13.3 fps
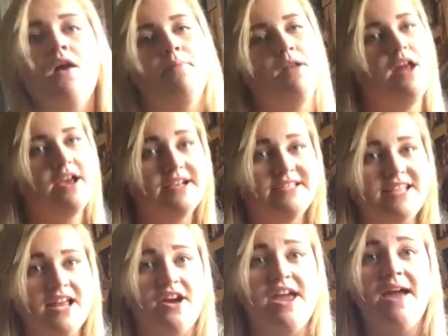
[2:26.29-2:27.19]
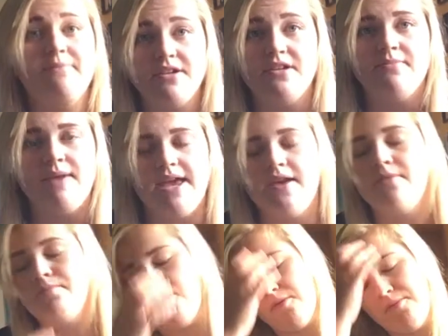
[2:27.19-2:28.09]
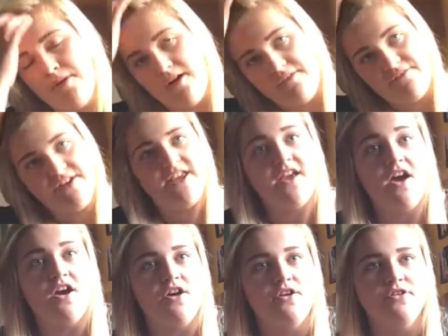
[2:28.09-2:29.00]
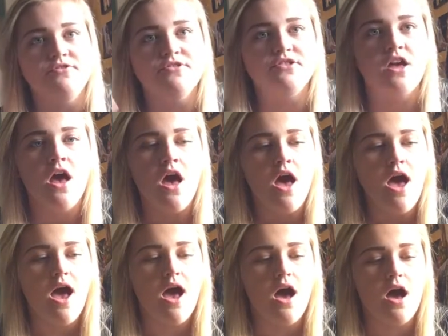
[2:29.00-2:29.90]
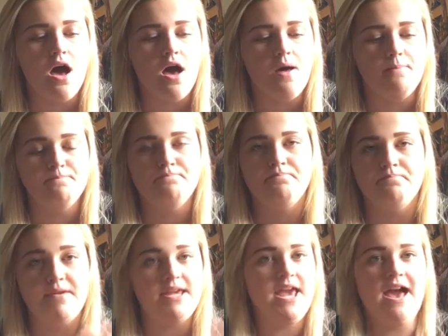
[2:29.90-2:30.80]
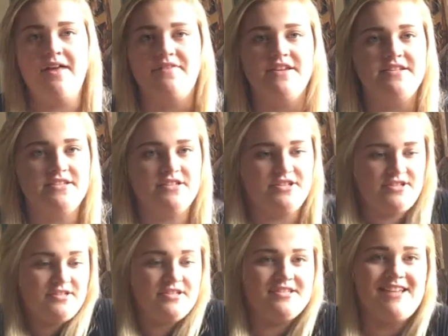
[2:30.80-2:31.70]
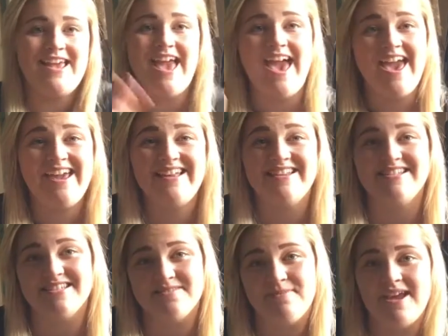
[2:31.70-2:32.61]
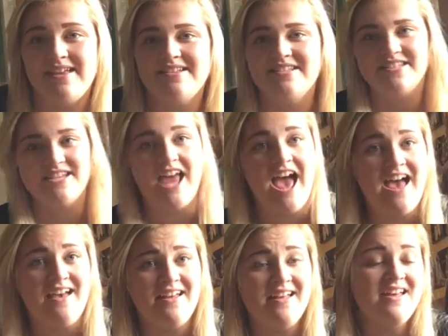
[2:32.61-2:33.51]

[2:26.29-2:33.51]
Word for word: But like I said, I am going to make proper videos. Um, but yeah, this is just to say, hey, this is me, this is Nat.